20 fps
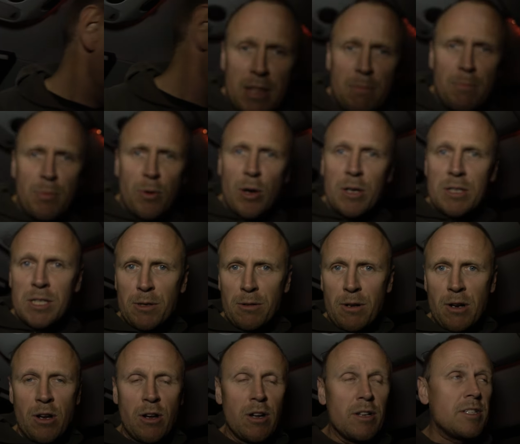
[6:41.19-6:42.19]
The boys are
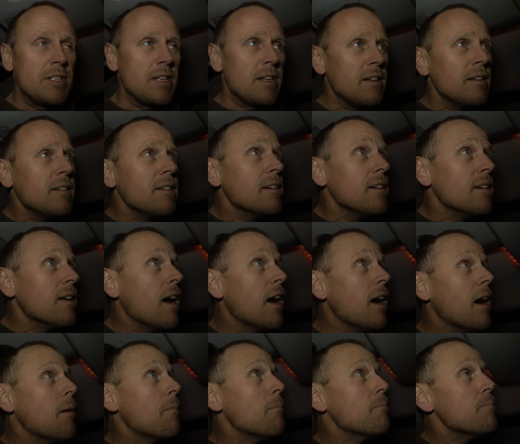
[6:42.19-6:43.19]
rehearsing.
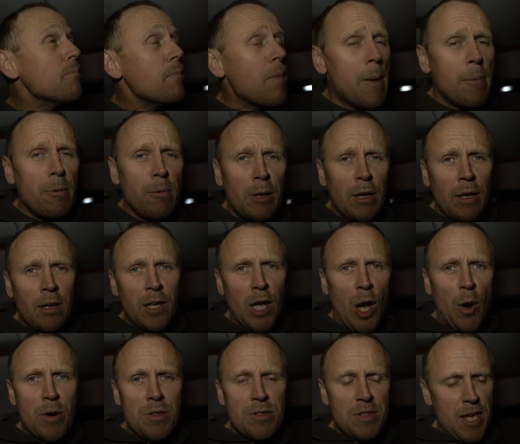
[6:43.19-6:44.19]
Um, maybe we can
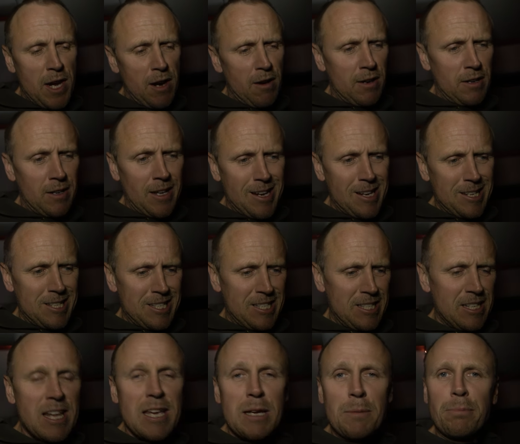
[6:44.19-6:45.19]
go in there and get a
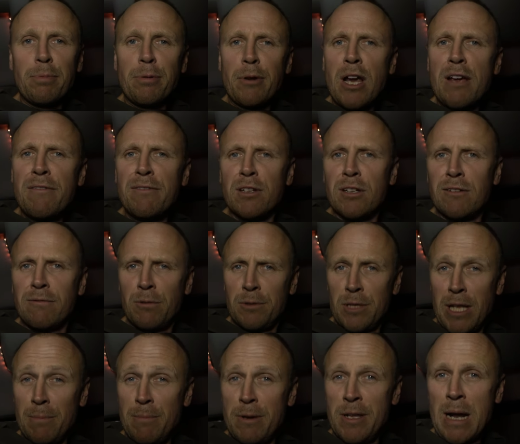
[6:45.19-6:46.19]
sneak preview of
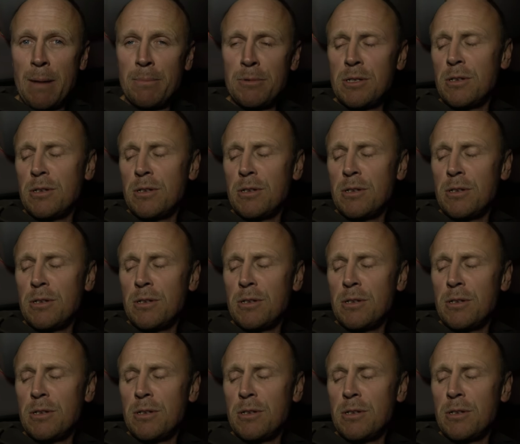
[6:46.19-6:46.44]
what they've been up